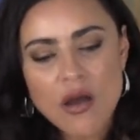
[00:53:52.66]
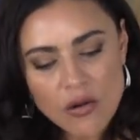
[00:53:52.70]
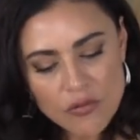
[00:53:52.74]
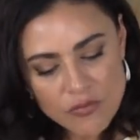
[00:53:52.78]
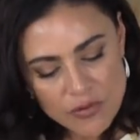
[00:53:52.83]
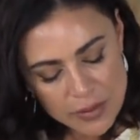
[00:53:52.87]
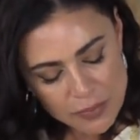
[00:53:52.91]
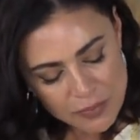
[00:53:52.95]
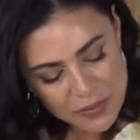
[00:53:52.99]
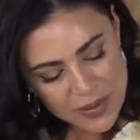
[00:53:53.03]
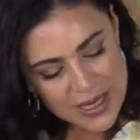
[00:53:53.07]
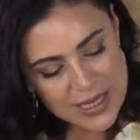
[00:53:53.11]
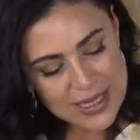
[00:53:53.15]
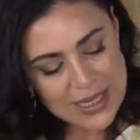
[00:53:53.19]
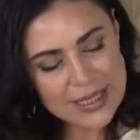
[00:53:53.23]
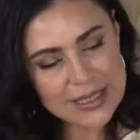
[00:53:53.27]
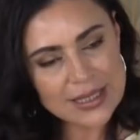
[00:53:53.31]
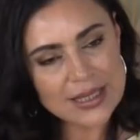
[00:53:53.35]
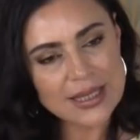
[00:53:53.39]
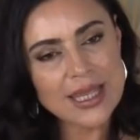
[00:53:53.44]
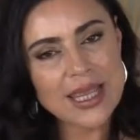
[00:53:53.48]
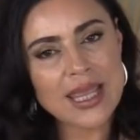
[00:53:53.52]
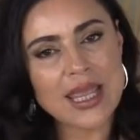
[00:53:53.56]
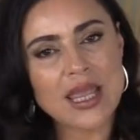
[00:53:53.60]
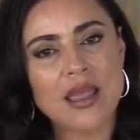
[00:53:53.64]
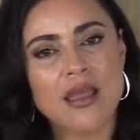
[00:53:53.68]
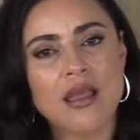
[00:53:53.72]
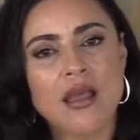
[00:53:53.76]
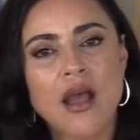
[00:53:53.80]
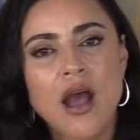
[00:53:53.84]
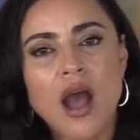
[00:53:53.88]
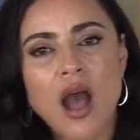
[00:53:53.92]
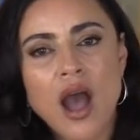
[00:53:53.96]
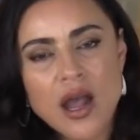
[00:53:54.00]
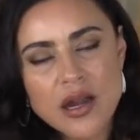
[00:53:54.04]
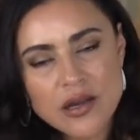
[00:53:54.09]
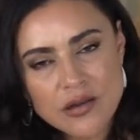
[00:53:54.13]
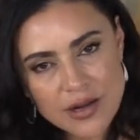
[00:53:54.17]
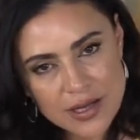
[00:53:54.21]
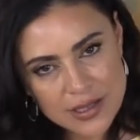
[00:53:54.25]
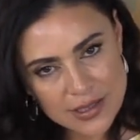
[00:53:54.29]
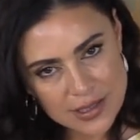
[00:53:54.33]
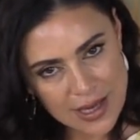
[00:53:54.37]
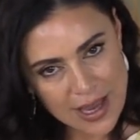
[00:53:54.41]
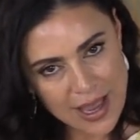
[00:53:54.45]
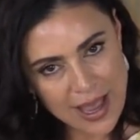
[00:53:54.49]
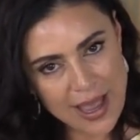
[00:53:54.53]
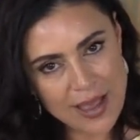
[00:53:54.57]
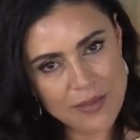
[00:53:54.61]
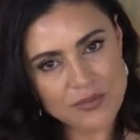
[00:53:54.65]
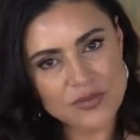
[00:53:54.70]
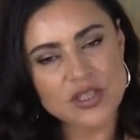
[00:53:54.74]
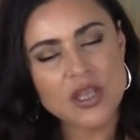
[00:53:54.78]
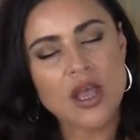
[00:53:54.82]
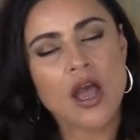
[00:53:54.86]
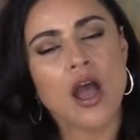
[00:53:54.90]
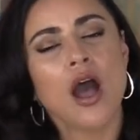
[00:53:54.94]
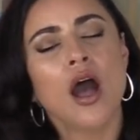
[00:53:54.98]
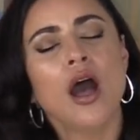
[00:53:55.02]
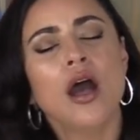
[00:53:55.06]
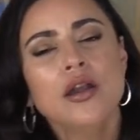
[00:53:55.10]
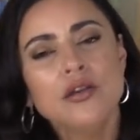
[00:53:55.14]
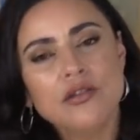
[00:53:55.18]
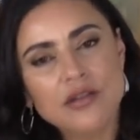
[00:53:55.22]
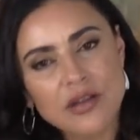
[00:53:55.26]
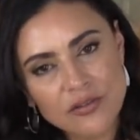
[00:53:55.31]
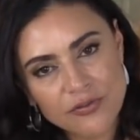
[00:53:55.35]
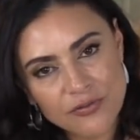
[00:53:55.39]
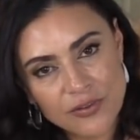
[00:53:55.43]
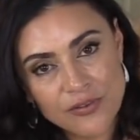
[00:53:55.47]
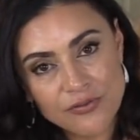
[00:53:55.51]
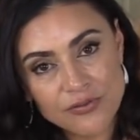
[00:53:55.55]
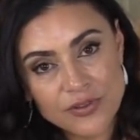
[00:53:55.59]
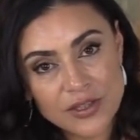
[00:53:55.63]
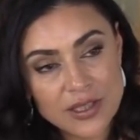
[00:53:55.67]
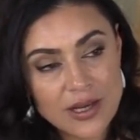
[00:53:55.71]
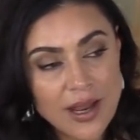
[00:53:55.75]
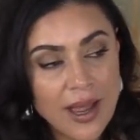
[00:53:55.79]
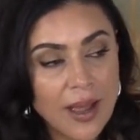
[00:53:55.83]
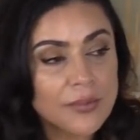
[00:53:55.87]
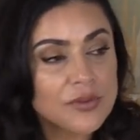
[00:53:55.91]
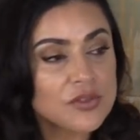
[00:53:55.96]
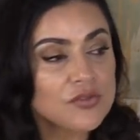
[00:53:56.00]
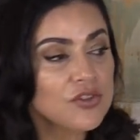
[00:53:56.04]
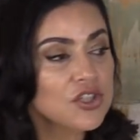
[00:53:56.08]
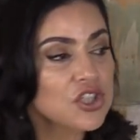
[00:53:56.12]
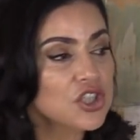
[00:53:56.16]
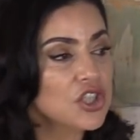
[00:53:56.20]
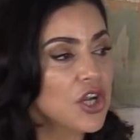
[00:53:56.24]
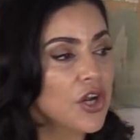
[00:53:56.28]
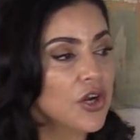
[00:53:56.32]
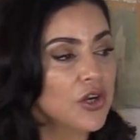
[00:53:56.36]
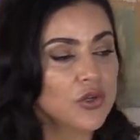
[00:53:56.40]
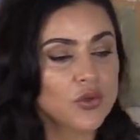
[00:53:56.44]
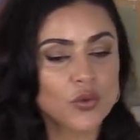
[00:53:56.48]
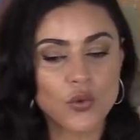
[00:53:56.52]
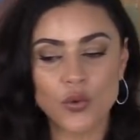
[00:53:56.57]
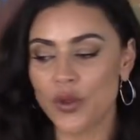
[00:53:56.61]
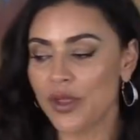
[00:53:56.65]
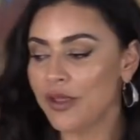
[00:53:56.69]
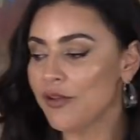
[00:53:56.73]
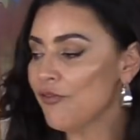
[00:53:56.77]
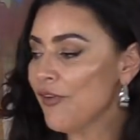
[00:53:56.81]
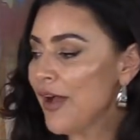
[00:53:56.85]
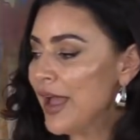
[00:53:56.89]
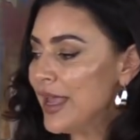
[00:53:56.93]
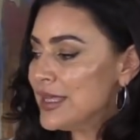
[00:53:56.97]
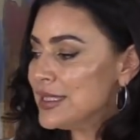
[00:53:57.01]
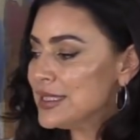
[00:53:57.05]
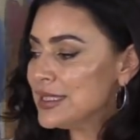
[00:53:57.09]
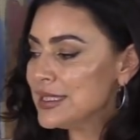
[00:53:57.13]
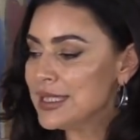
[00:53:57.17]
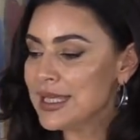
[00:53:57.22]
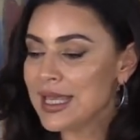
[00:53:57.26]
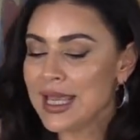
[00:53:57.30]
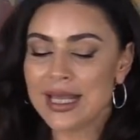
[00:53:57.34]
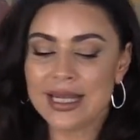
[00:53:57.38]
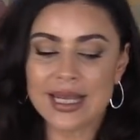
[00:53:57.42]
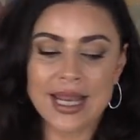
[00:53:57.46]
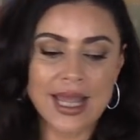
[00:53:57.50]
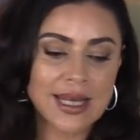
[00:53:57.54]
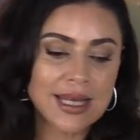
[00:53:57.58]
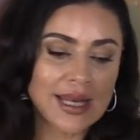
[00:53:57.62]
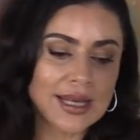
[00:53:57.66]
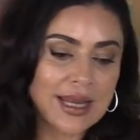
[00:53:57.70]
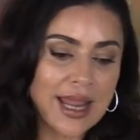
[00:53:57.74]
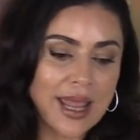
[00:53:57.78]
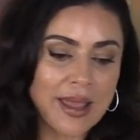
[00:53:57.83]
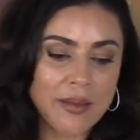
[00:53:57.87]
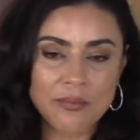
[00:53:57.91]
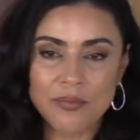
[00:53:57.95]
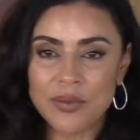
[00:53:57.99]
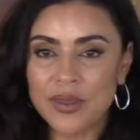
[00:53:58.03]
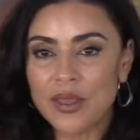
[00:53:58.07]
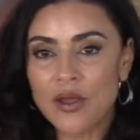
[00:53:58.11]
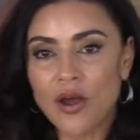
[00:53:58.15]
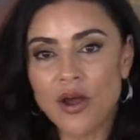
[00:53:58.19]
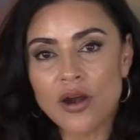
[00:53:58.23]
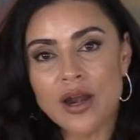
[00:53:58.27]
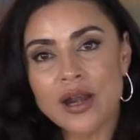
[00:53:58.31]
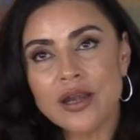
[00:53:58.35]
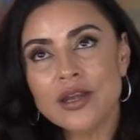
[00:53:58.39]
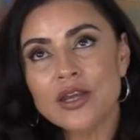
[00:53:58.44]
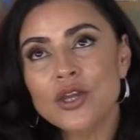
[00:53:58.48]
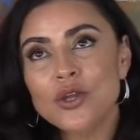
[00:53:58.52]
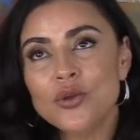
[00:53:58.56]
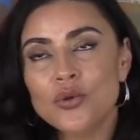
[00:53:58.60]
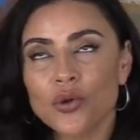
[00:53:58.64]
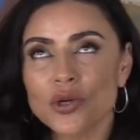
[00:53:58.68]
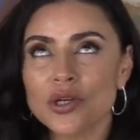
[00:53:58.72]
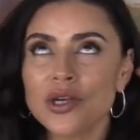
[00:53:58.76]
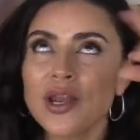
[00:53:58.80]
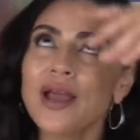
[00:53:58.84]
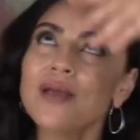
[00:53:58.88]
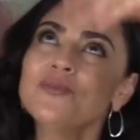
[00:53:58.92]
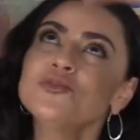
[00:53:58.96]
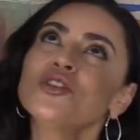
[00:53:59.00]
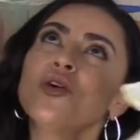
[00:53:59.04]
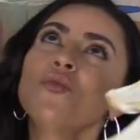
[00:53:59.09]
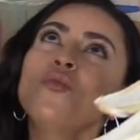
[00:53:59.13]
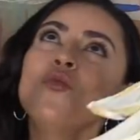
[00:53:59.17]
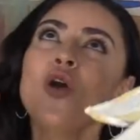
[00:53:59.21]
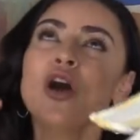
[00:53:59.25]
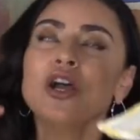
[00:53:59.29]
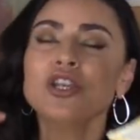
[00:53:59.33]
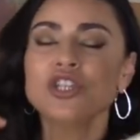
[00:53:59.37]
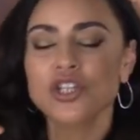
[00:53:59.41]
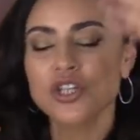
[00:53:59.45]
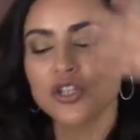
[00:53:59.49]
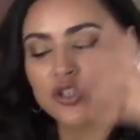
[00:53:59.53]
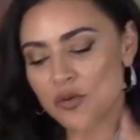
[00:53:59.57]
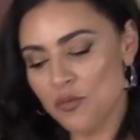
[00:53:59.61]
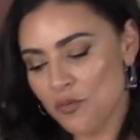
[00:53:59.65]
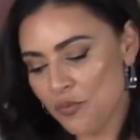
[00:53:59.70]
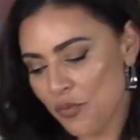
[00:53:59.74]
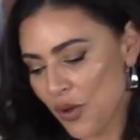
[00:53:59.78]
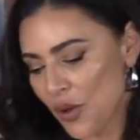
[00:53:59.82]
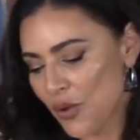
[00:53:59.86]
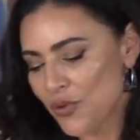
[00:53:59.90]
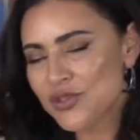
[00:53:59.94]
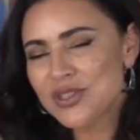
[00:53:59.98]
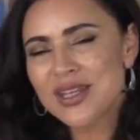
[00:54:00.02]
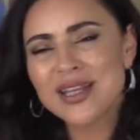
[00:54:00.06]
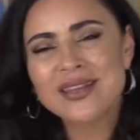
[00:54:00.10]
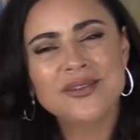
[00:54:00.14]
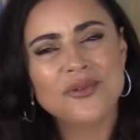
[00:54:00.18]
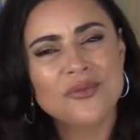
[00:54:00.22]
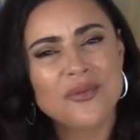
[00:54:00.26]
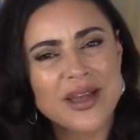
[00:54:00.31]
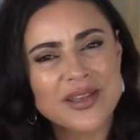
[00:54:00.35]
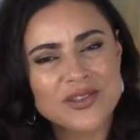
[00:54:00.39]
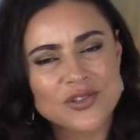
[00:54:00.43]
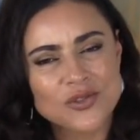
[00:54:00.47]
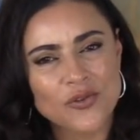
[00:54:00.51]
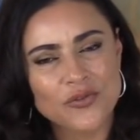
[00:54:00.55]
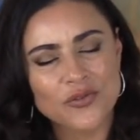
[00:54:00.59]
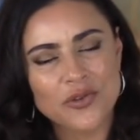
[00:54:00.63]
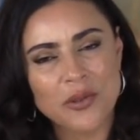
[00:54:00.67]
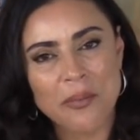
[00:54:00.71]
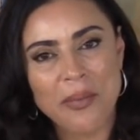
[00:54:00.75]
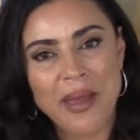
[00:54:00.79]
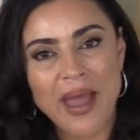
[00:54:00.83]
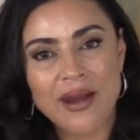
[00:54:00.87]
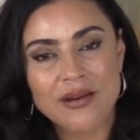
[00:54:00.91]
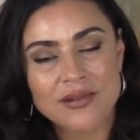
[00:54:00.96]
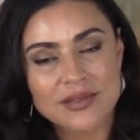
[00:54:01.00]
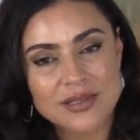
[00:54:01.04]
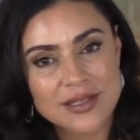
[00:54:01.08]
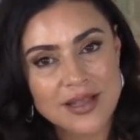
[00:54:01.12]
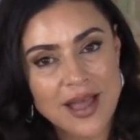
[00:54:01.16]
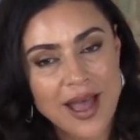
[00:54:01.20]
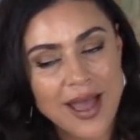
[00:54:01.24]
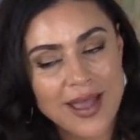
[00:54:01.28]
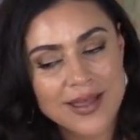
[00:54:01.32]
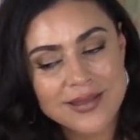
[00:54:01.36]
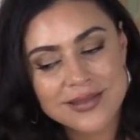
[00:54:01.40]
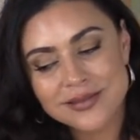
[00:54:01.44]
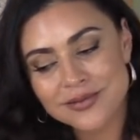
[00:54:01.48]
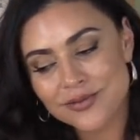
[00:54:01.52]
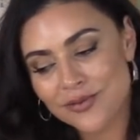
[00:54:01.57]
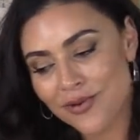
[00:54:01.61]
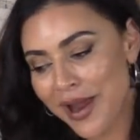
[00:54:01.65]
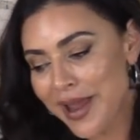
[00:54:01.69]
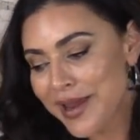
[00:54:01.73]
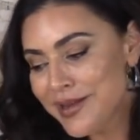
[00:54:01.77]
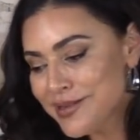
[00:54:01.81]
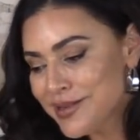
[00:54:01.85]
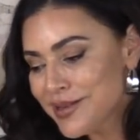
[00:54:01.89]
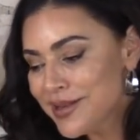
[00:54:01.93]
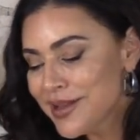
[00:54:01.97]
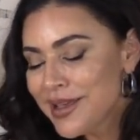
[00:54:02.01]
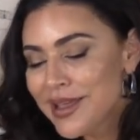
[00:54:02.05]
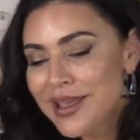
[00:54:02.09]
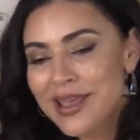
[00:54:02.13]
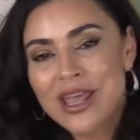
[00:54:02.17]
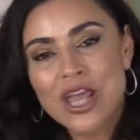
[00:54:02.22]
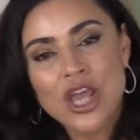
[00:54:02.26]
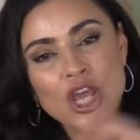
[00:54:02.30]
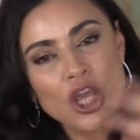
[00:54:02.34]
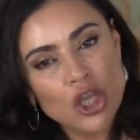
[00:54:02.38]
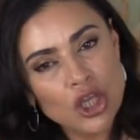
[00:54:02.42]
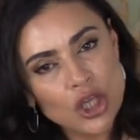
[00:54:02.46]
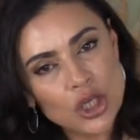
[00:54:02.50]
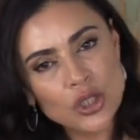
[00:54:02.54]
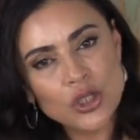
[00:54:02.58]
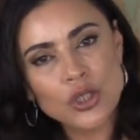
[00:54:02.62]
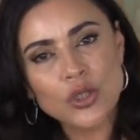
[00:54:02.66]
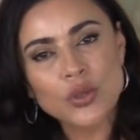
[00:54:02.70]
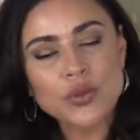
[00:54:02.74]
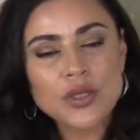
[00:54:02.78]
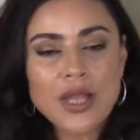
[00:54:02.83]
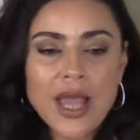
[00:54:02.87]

repeatedly, 100 times, 150 times, which they are doing via CNN and NPR and New York Times and Washington Post and the rest of the parasites, right? You do